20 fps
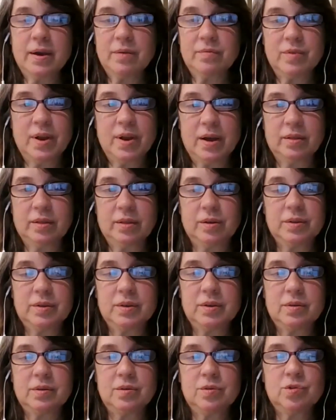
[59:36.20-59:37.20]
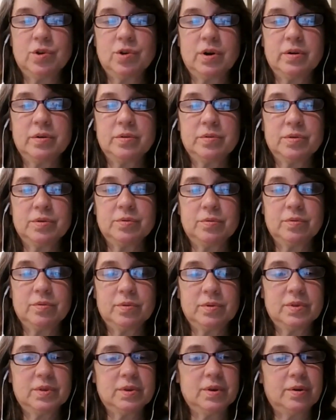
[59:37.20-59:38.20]
have not looked into charter
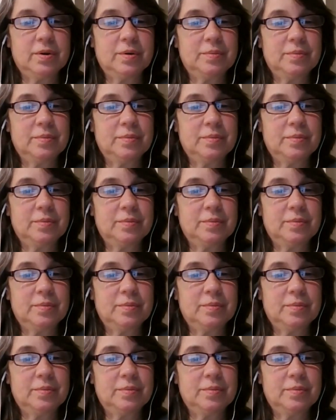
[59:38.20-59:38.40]
schools, so